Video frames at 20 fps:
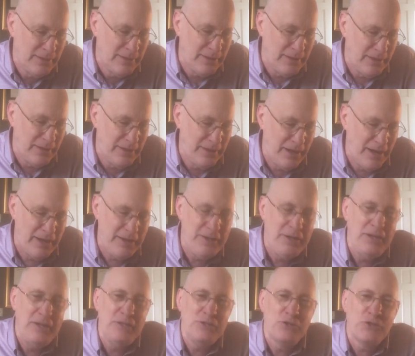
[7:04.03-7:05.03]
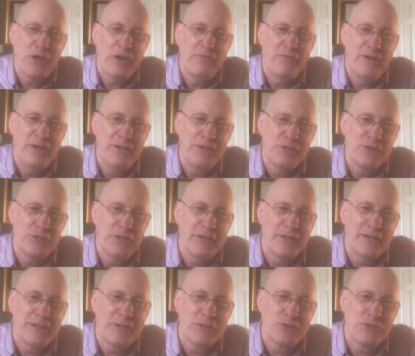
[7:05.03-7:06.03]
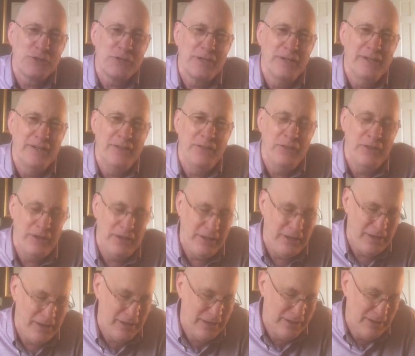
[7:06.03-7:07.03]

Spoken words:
In 1976, in the